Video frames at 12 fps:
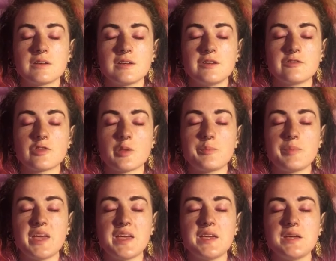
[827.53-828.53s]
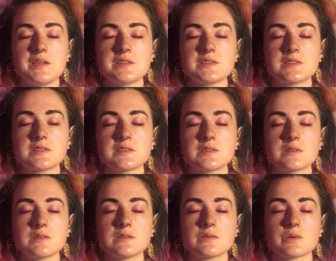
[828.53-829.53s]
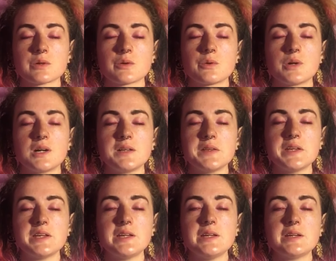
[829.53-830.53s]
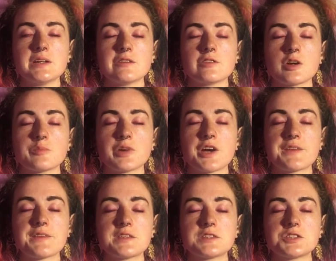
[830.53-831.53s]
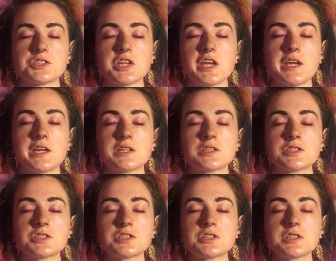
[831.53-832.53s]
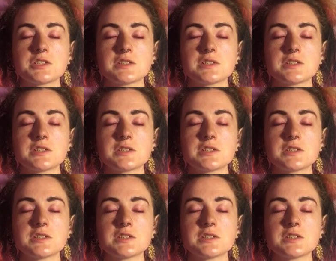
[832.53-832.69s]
If the pace or quality of our breath has changed.